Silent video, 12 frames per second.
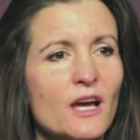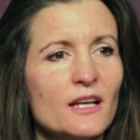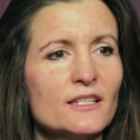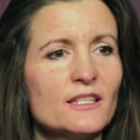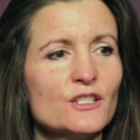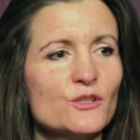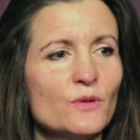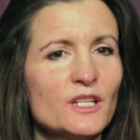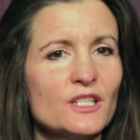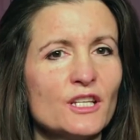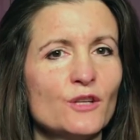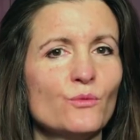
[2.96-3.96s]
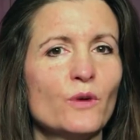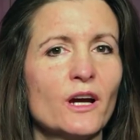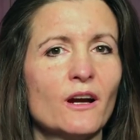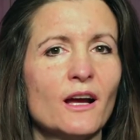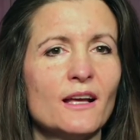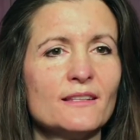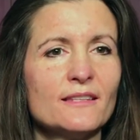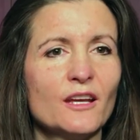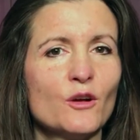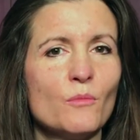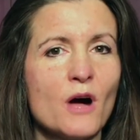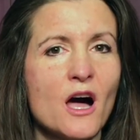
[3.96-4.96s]
got a situation where a
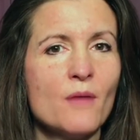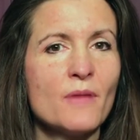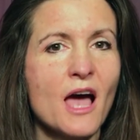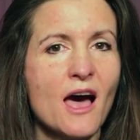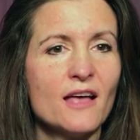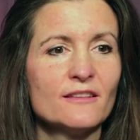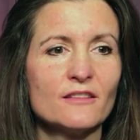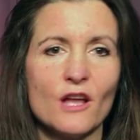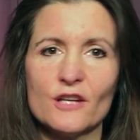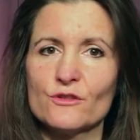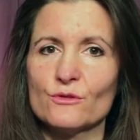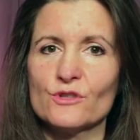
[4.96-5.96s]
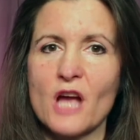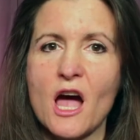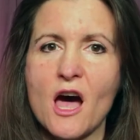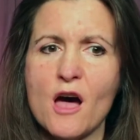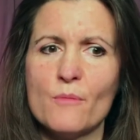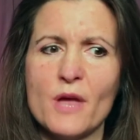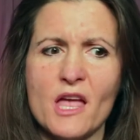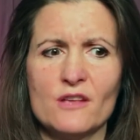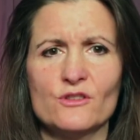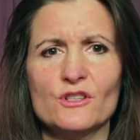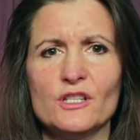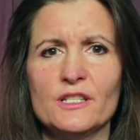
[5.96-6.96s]
single mom has lost her job
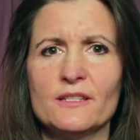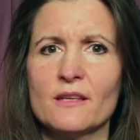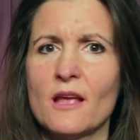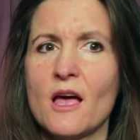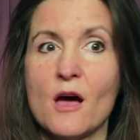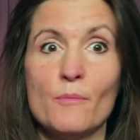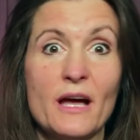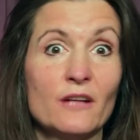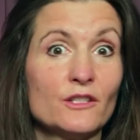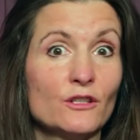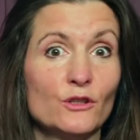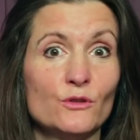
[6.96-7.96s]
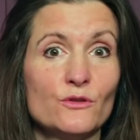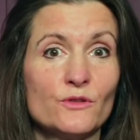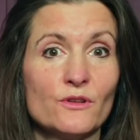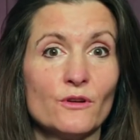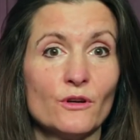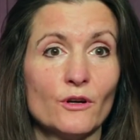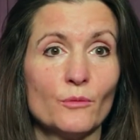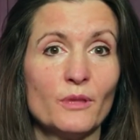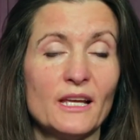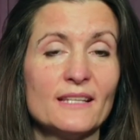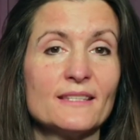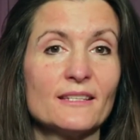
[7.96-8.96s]
and she's about to lose her
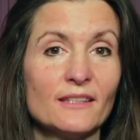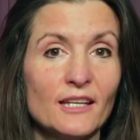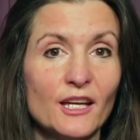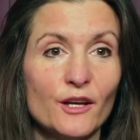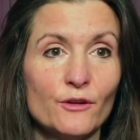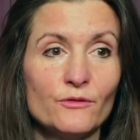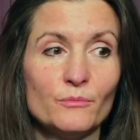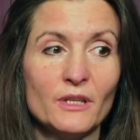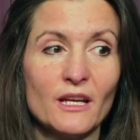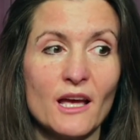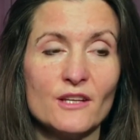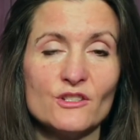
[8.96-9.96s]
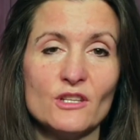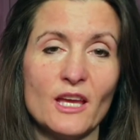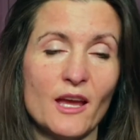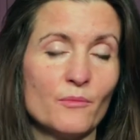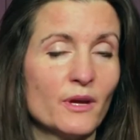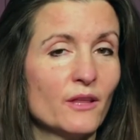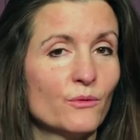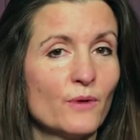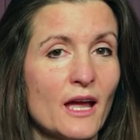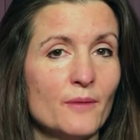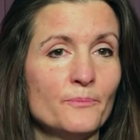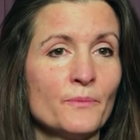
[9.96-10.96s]
place to live because she can't pay the
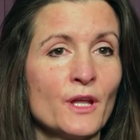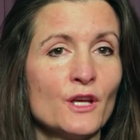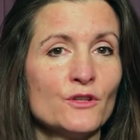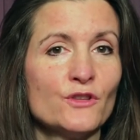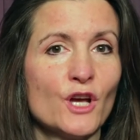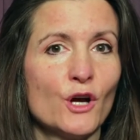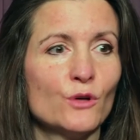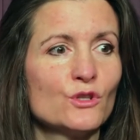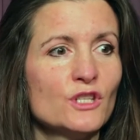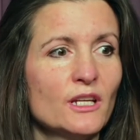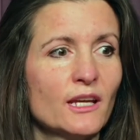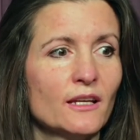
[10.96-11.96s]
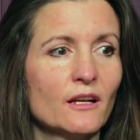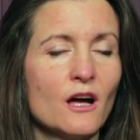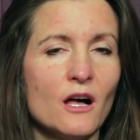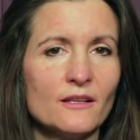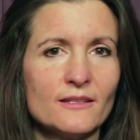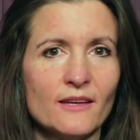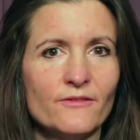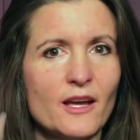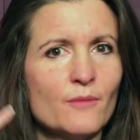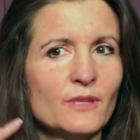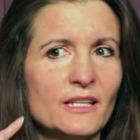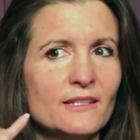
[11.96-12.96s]
rent. So she can call Safe
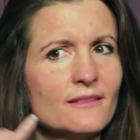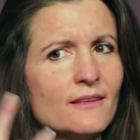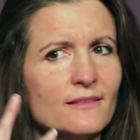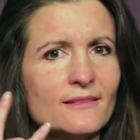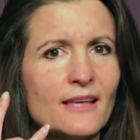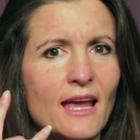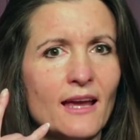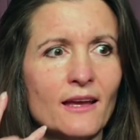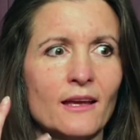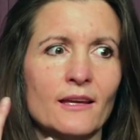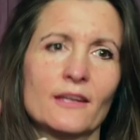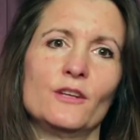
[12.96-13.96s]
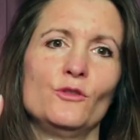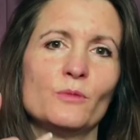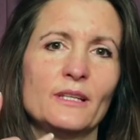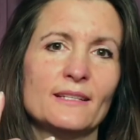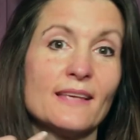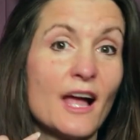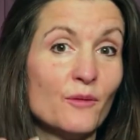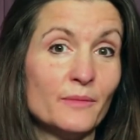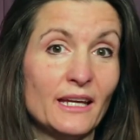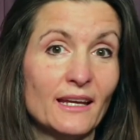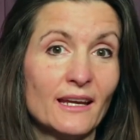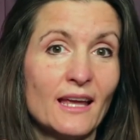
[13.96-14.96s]
Families and say, "Can you please help
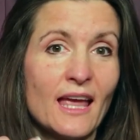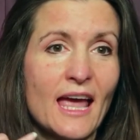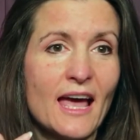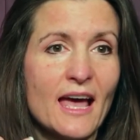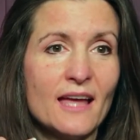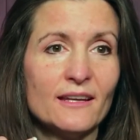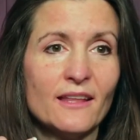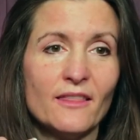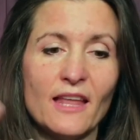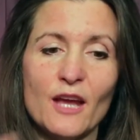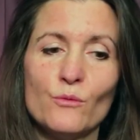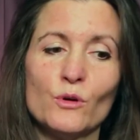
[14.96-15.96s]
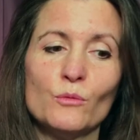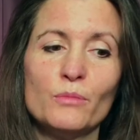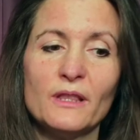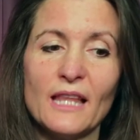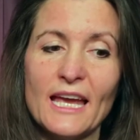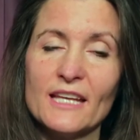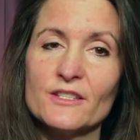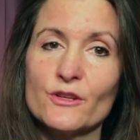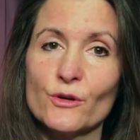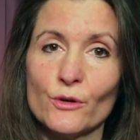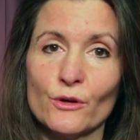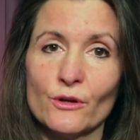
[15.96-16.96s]
me?" And they will place
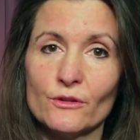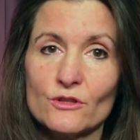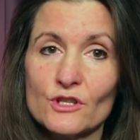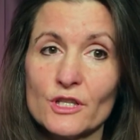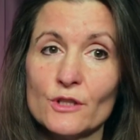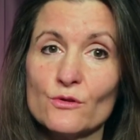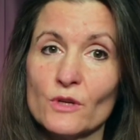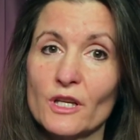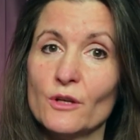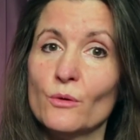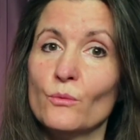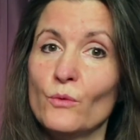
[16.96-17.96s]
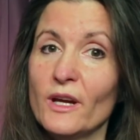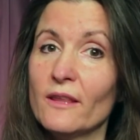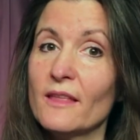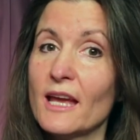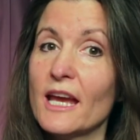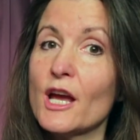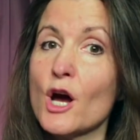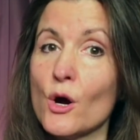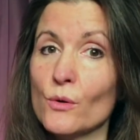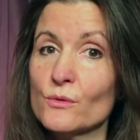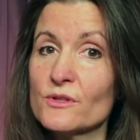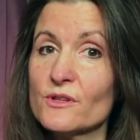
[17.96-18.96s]
her children with a
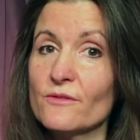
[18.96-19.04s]
host